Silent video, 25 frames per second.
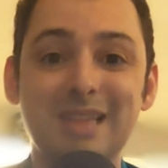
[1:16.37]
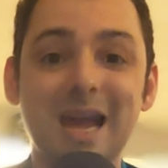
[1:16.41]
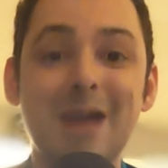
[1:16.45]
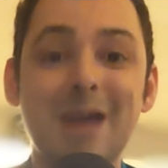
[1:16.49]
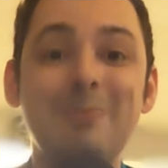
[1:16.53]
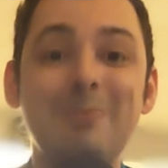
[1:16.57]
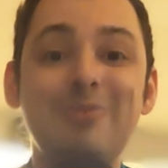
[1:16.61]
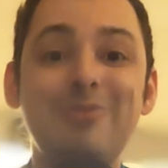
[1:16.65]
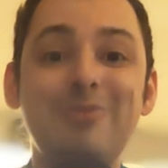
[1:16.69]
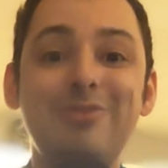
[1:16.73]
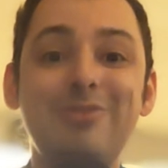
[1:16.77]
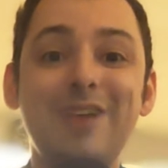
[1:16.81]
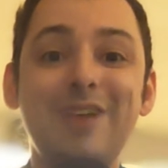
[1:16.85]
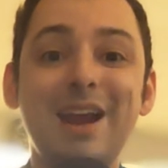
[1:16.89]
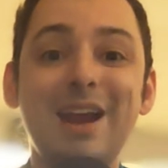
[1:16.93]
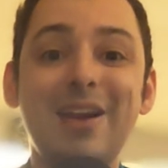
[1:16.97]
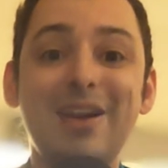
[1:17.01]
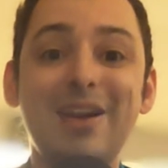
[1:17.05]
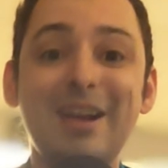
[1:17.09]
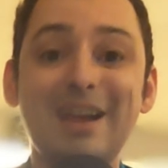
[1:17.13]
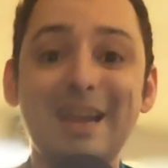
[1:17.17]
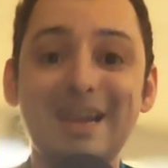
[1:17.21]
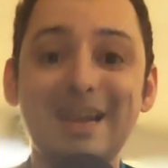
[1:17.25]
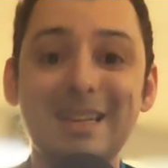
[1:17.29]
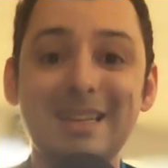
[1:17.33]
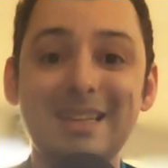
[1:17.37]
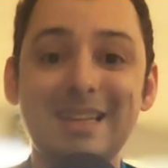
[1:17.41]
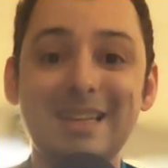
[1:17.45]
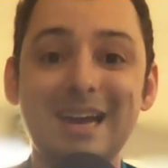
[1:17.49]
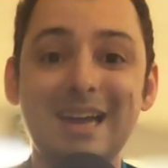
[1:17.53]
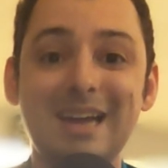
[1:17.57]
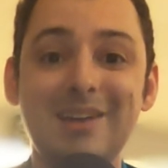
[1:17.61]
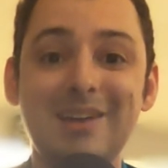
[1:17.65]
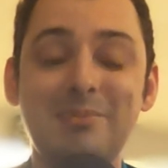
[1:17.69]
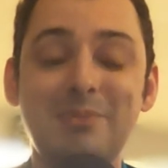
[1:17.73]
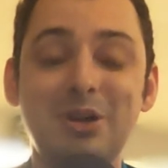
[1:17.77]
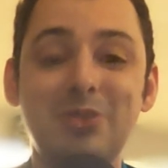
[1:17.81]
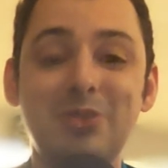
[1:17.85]
I'm very
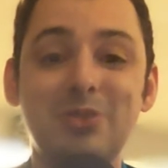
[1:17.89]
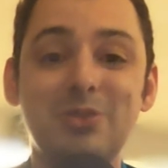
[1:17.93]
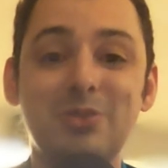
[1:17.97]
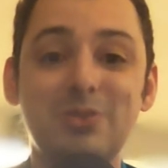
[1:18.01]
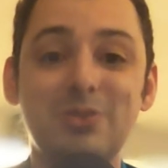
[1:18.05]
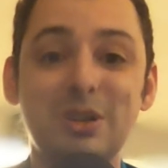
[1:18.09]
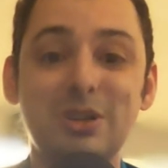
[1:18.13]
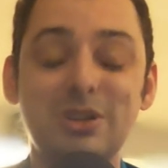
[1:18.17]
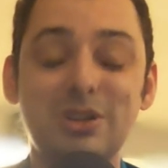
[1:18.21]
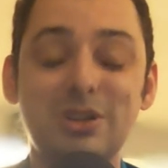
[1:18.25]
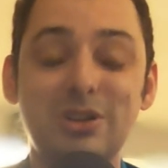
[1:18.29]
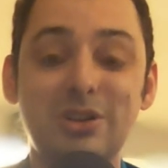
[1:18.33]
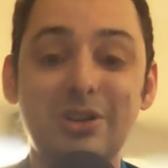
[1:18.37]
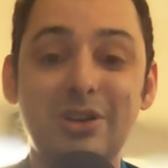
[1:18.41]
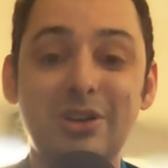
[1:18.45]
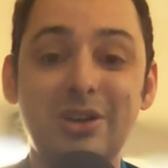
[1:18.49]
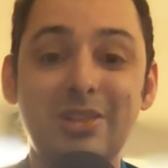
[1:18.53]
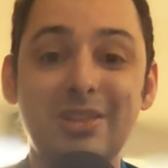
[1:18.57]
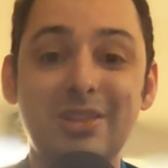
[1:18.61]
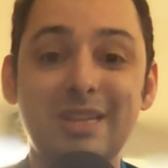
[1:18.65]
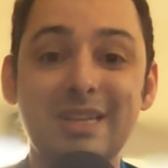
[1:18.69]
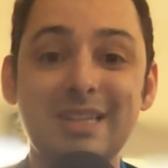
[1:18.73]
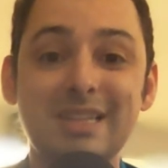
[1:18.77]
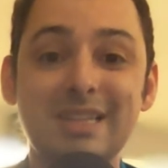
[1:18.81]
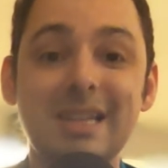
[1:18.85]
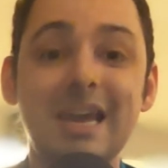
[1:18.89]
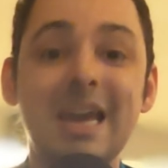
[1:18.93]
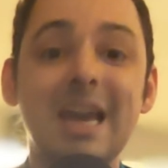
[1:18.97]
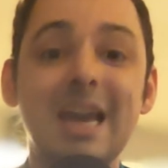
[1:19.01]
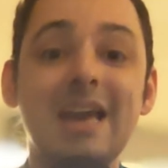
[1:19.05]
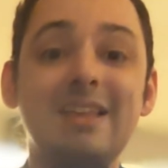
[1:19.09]
excited about the return on this.